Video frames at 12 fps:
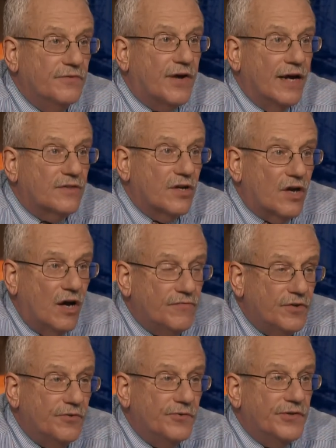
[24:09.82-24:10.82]
got the
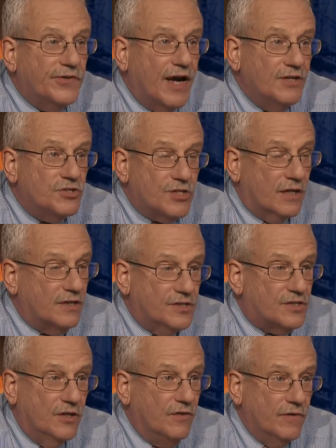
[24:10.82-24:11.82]
governor, and you've got Shelly
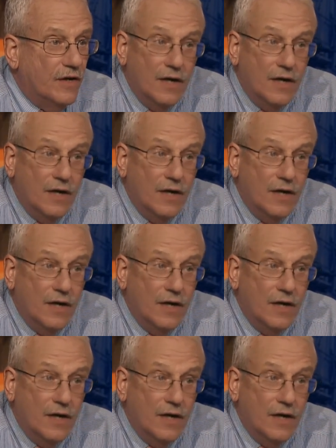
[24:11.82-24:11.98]
Silver.